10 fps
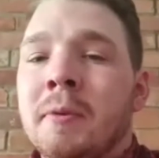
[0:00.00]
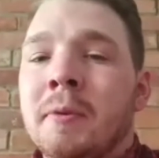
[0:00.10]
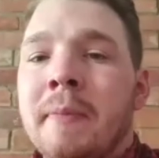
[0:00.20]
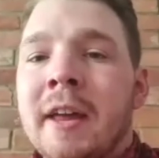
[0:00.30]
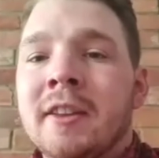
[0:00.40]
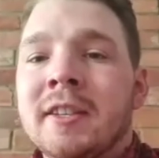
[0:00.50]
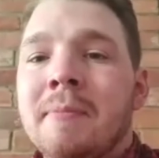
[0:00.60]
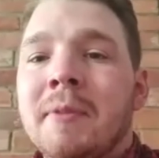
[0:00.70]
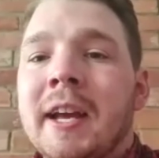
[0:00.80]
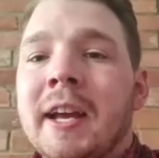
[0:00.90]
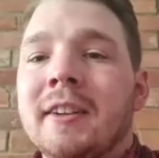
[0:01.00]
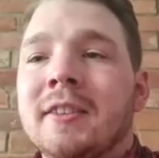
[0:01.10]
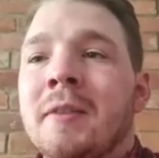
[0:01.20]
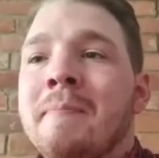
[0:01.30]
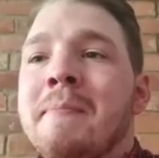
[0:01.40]
And by the time they get
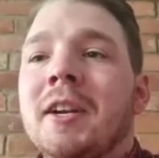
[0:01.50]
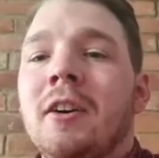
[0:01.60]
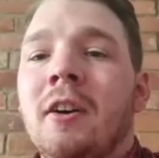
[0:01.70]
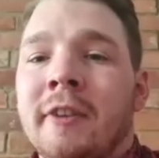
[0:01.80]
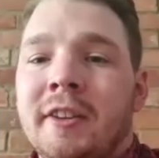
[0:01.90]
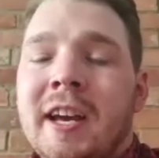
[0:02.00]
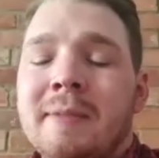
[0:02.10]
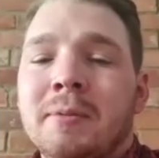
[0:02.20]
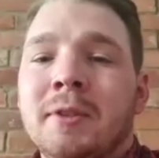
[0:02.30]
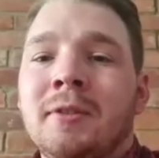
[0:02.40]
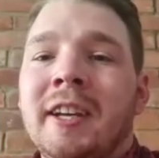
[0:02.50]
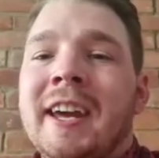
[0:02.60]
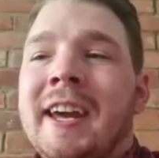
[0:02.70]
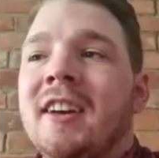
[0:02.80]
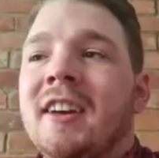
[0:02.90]
to the middle of it, they absolutely
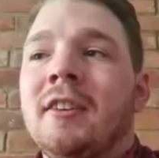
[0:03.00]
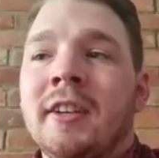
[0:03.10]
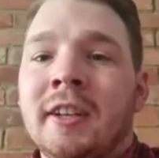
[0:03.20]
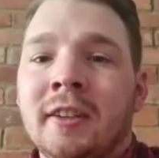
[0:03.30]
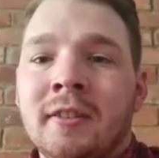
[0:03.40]
hate learning.